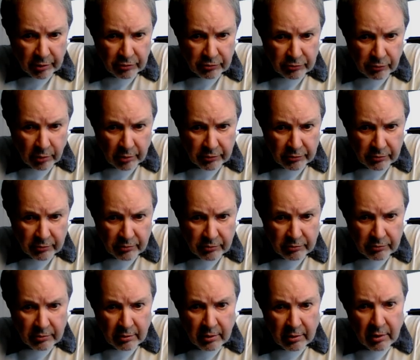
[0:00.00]

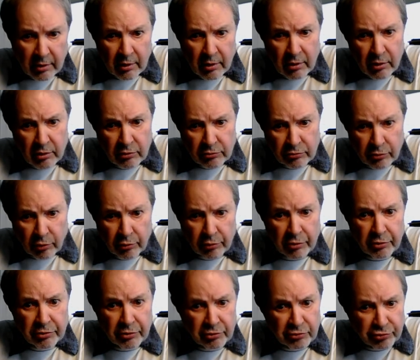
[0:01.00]
resources so
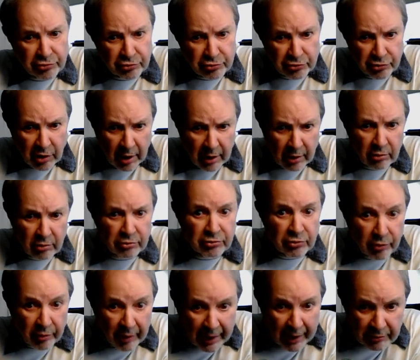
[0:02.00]
that the child's
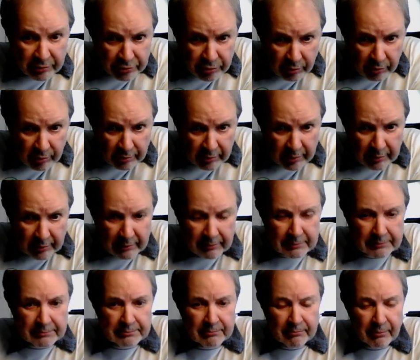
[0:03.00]
grandchildren
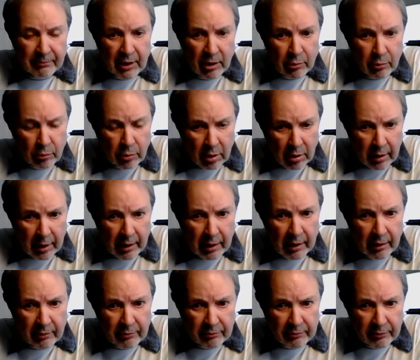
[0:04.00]
will
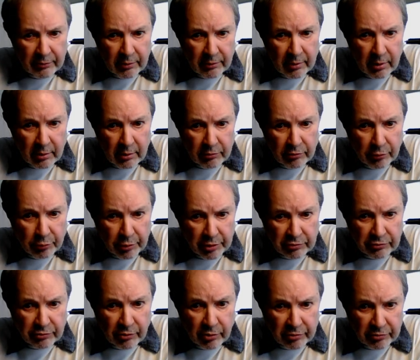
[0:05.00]
have the
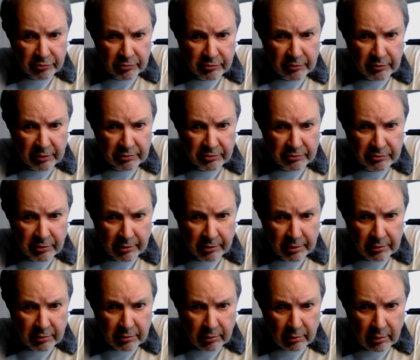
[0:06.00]
resources
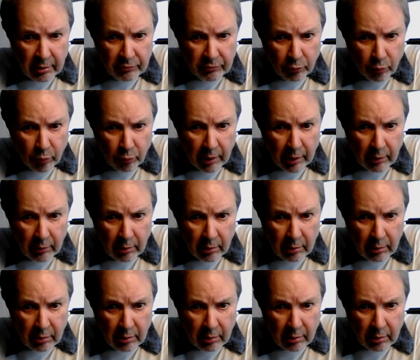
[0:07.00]
necessary to live well
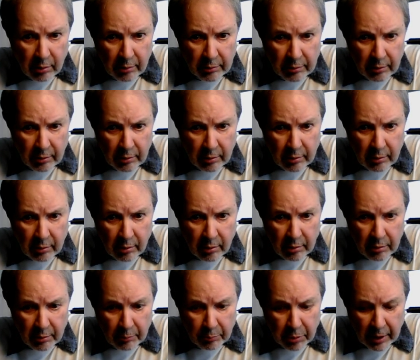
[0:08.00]
on
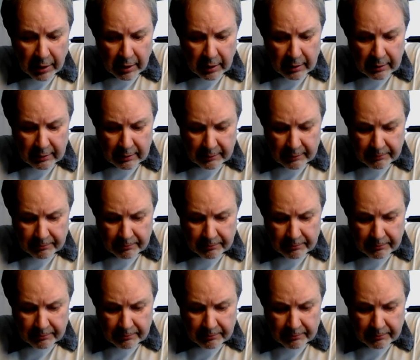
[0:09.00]
the planet.